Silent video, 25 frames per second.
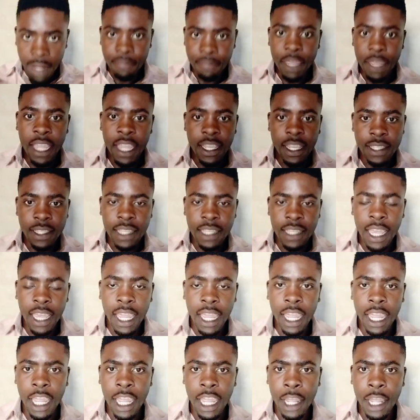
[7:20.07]
There is
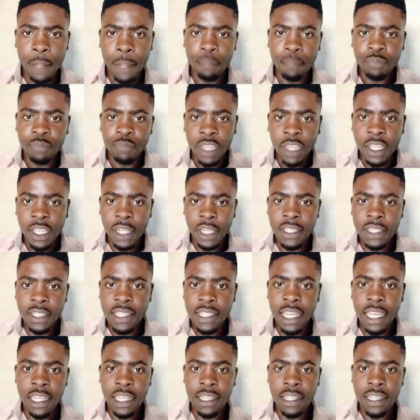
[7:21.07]
a
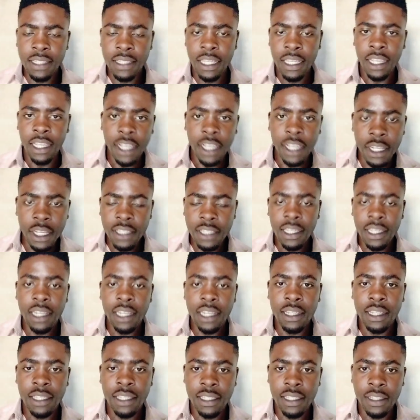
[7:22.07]
Christianity.
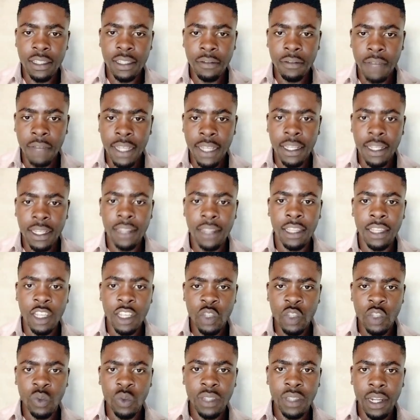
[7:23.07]
Christianity is divided
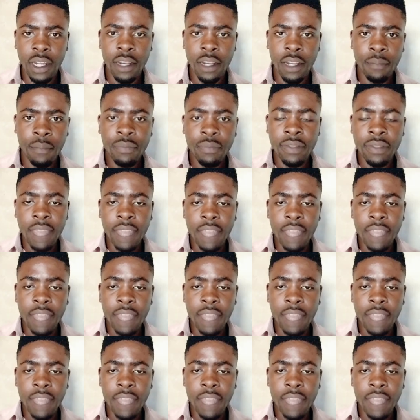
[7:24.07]
into three.